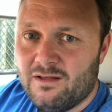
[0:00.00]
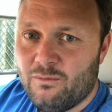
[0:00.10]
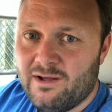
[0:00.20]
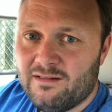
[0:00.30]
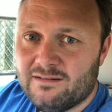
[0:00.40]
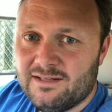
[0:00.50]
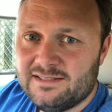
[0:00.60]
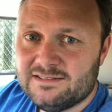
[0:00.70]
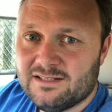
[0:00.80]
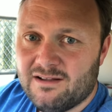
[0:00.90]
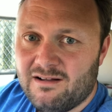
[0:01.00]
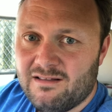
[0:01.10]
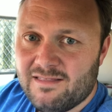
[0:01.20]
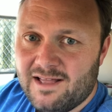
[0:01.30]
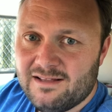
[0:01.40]
it's a car
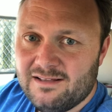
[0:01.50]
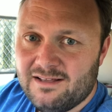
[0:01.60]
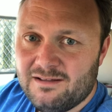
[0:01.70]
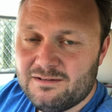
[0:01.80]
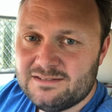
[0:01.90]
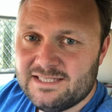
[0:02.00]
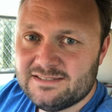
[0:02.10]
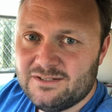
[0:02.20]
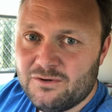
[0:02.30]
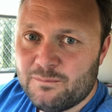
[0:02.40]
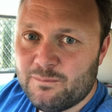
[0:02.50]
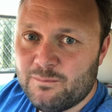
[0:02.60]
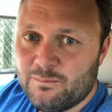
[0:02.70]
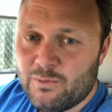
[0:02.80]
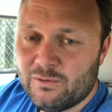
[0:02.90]
that ticks a lot of
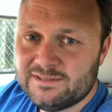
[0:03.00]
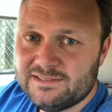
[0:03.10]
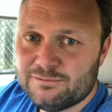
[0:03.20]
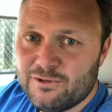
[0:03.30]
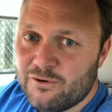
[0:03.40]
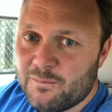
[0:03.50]
boxes for a lot of